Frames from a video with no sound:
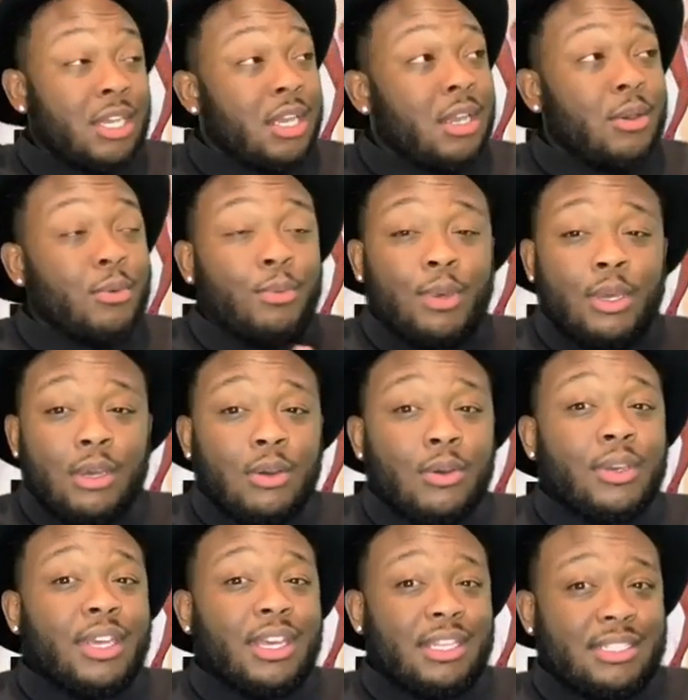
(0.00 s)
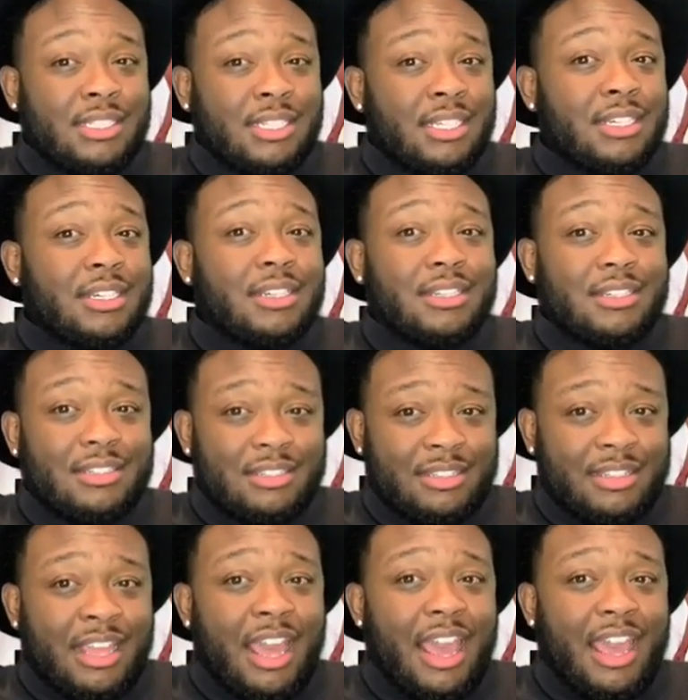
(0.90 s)
we'll get to
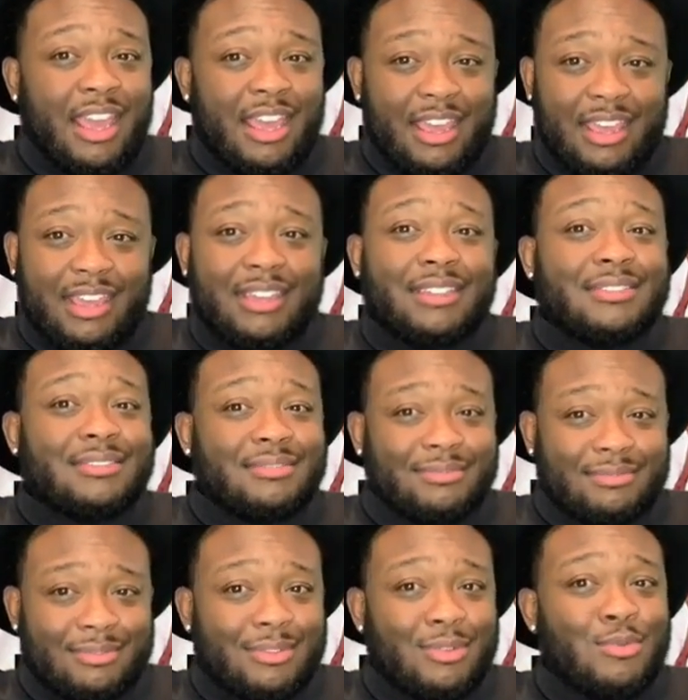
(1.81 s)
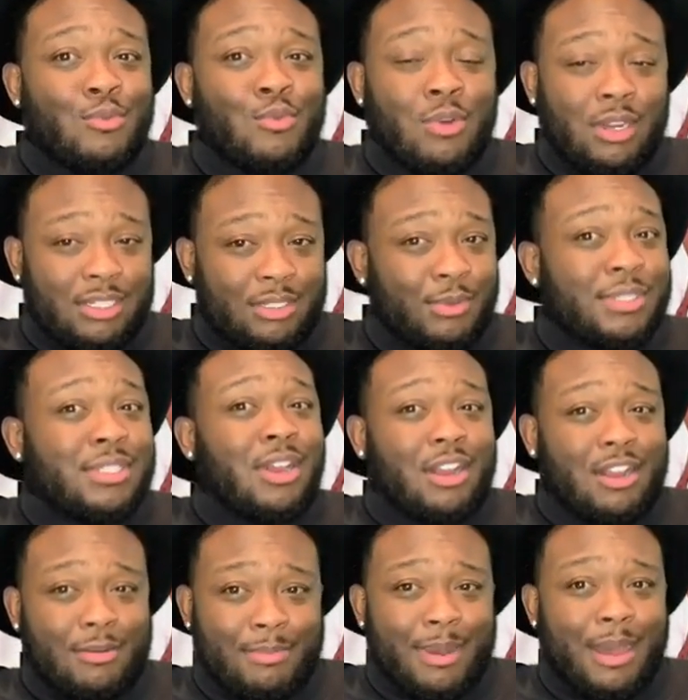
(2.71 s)
that once we
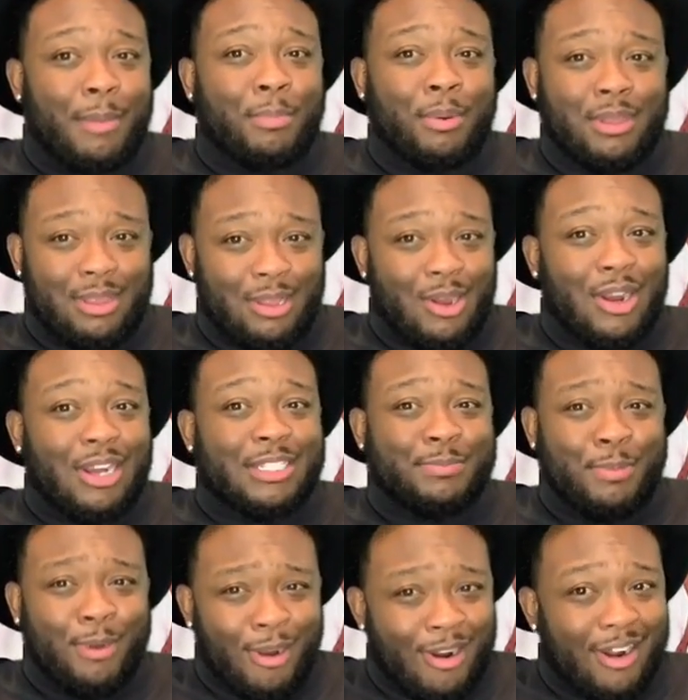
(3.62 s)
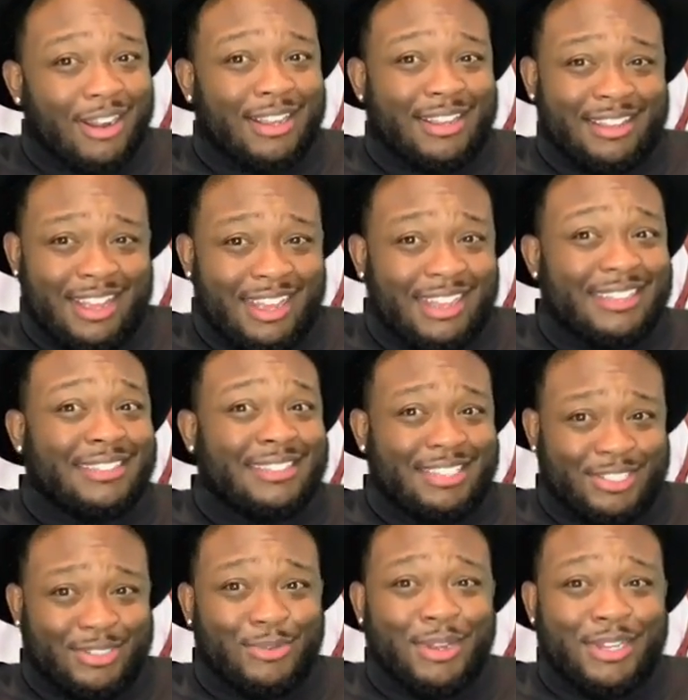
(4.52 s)
talk about Pilar's party, that
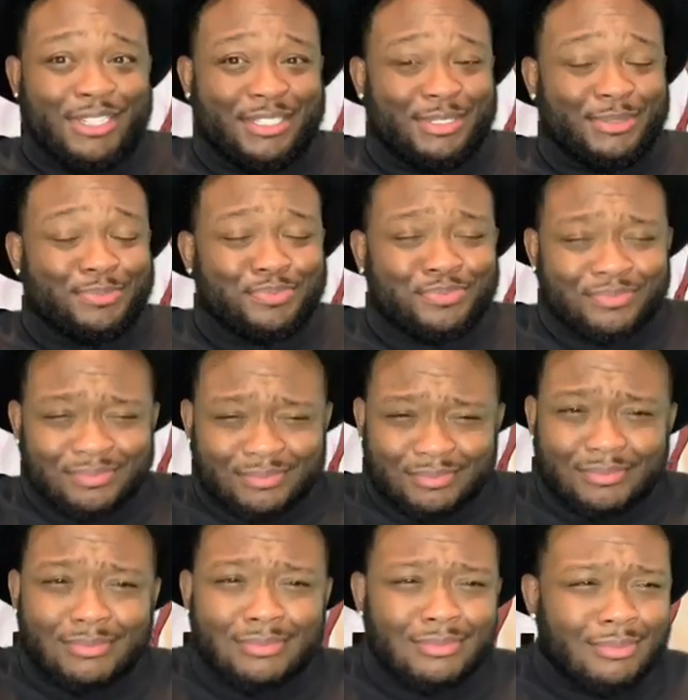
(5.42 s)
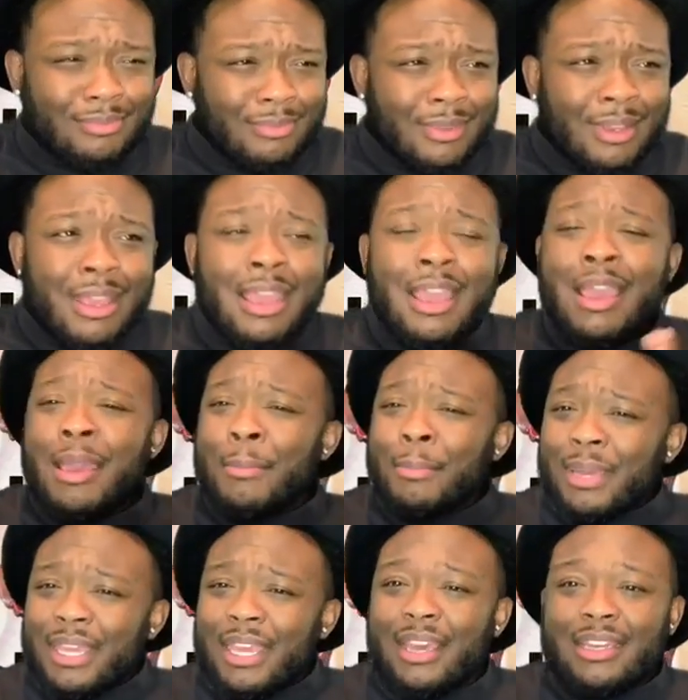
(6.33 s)
situation.
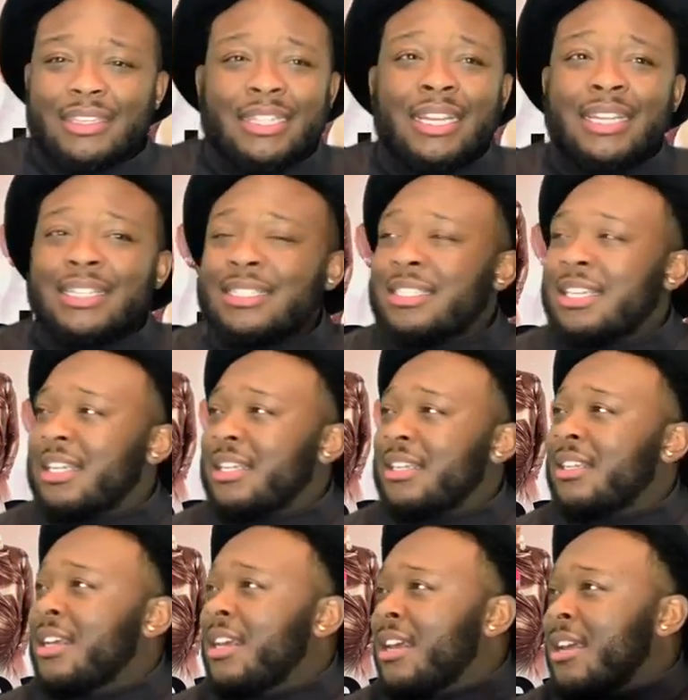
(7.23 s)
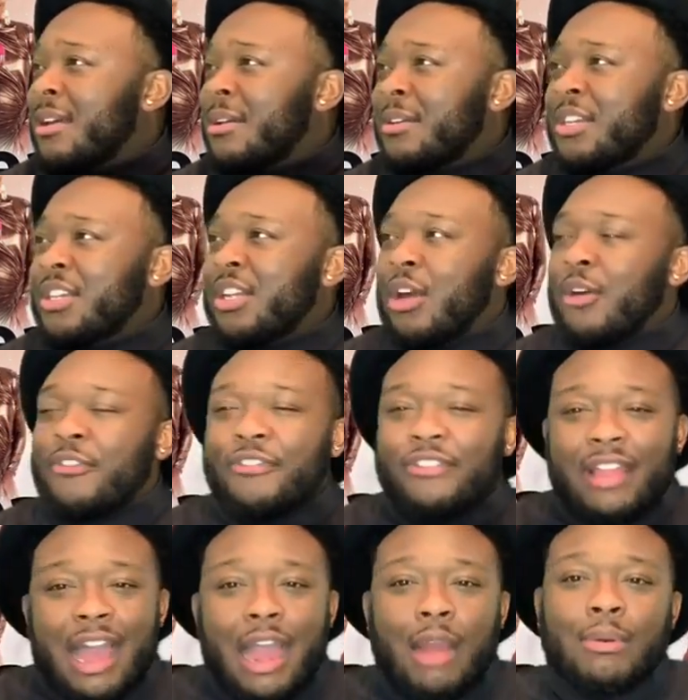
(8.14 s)
But yeah, Dennis sending, you know,
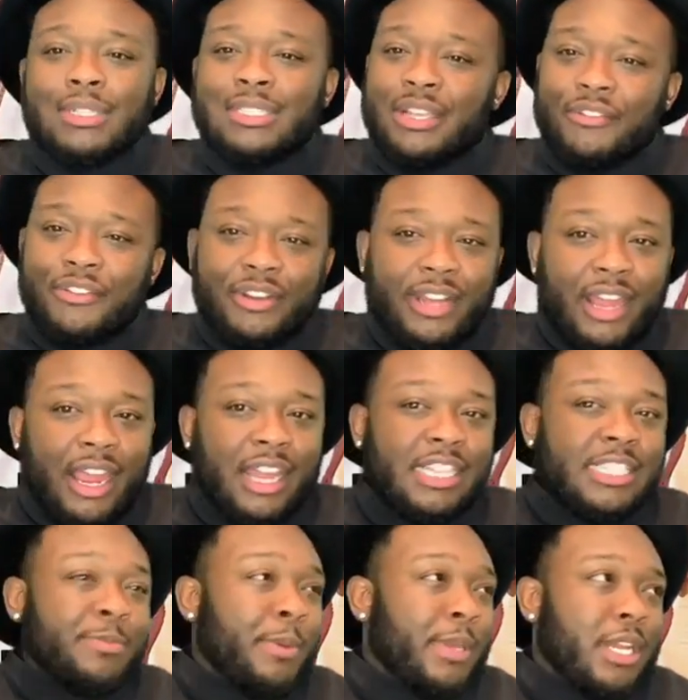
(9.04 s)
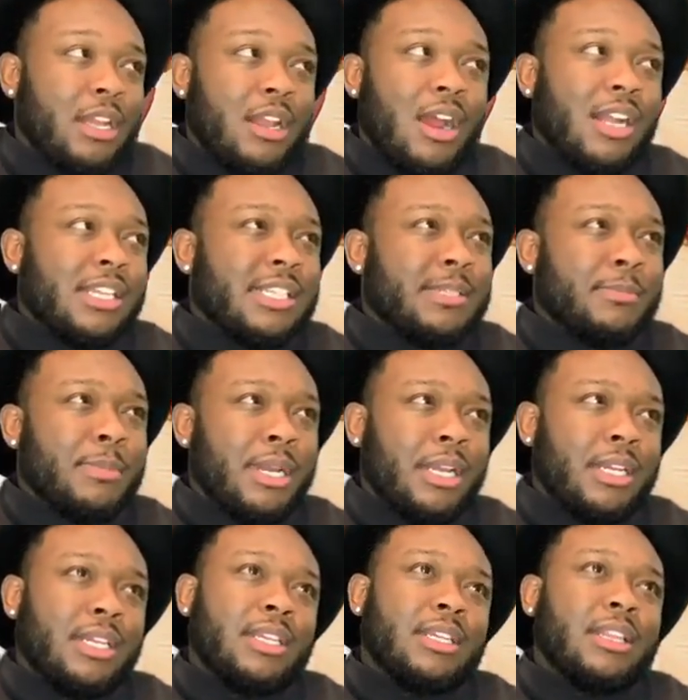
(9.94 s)
flowers every day and spending all this
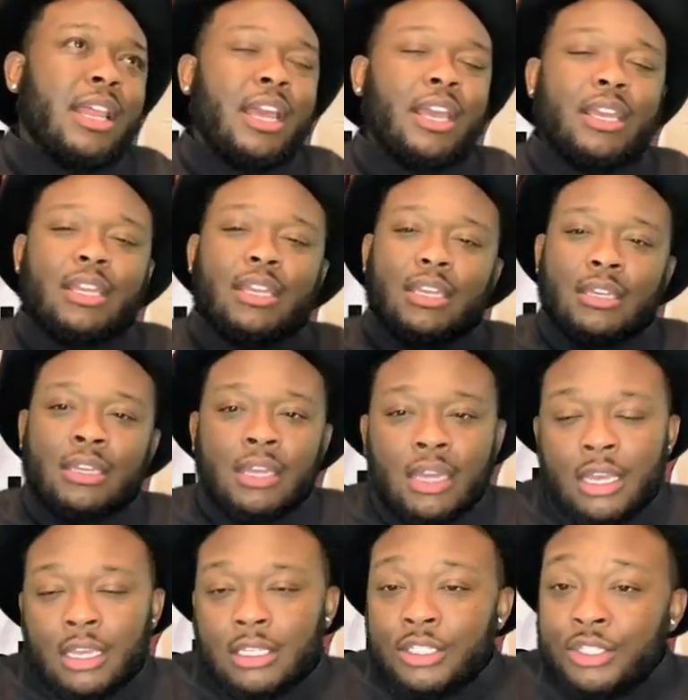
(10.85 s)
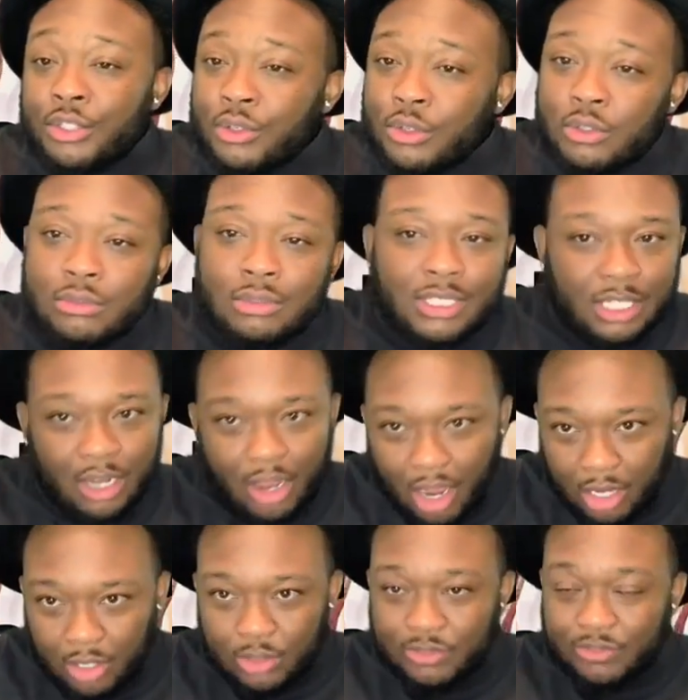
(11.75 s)
money. Like, you sending
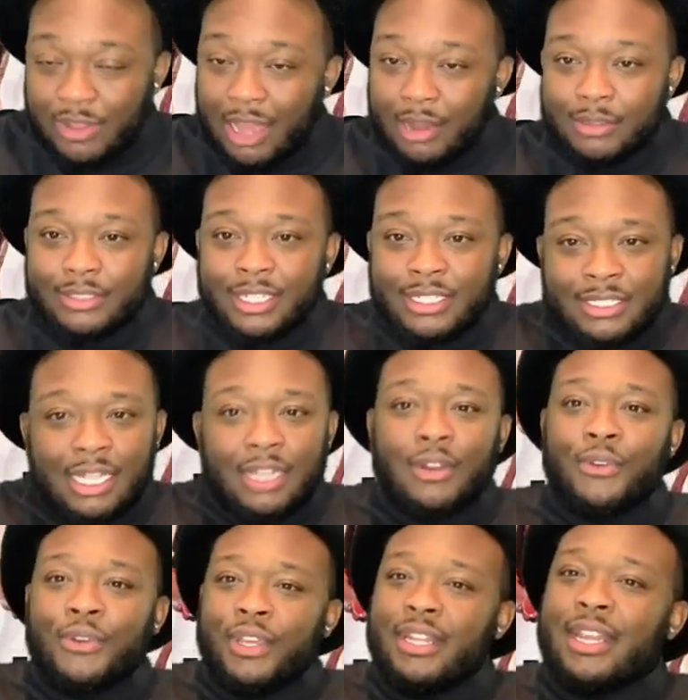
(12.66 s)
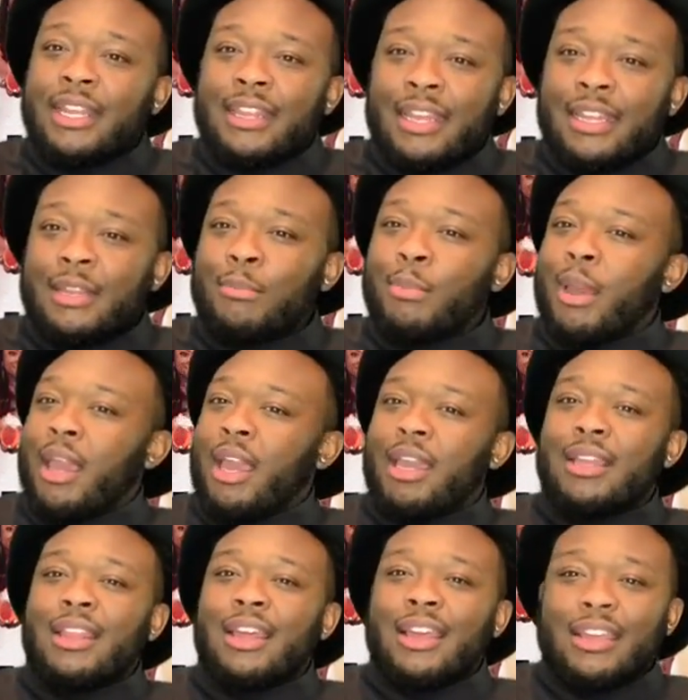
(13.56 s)
all those flowers, that's not going to get that lady
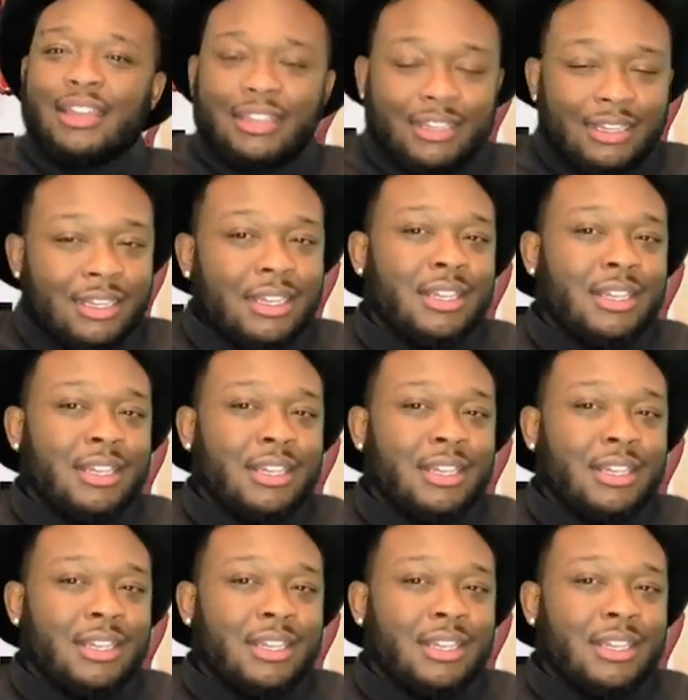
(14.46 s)
back. Like,